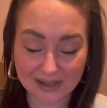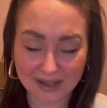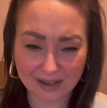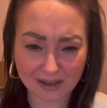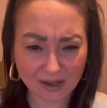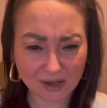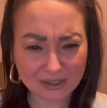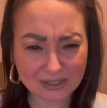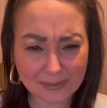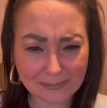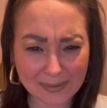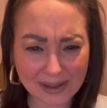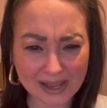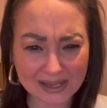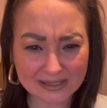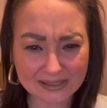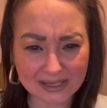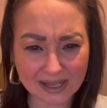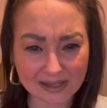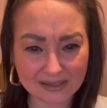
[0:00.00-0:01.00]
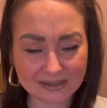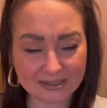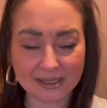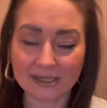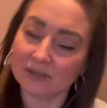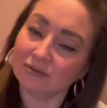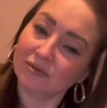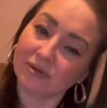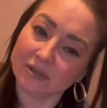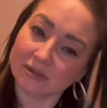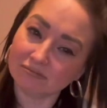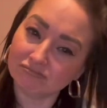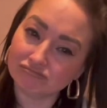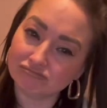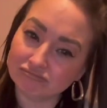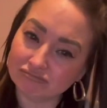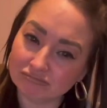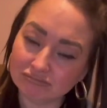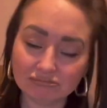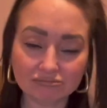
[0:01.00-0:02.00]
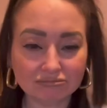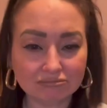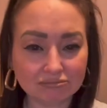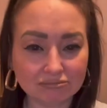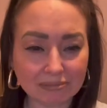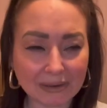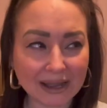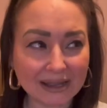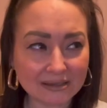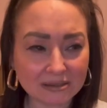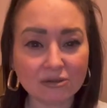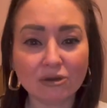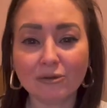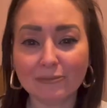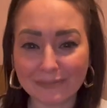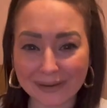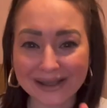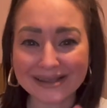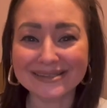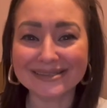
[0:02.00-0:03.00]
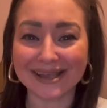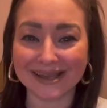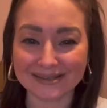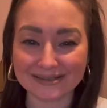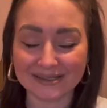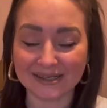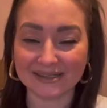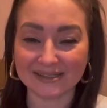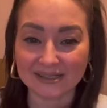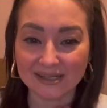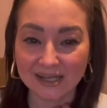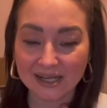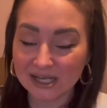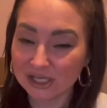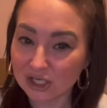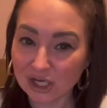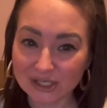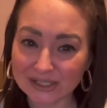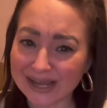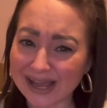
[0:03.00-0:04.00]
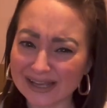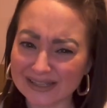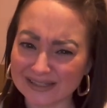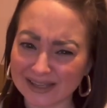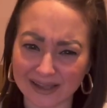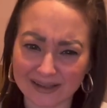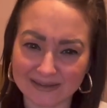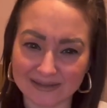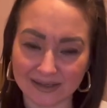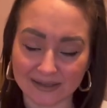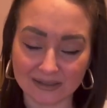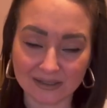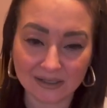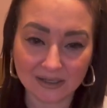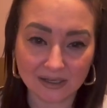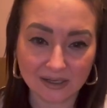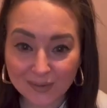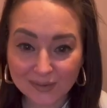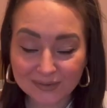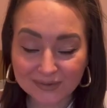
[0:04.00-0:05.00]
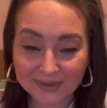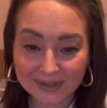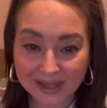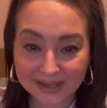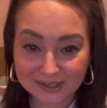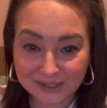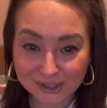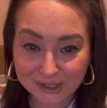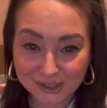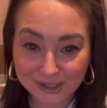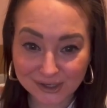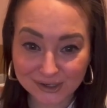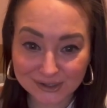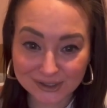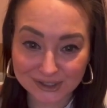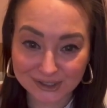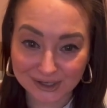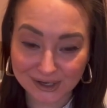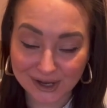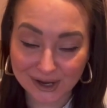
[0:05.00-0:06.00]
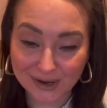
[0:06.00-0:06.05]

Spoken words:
Or is it bisected? No, bisected, not dissected. The executioner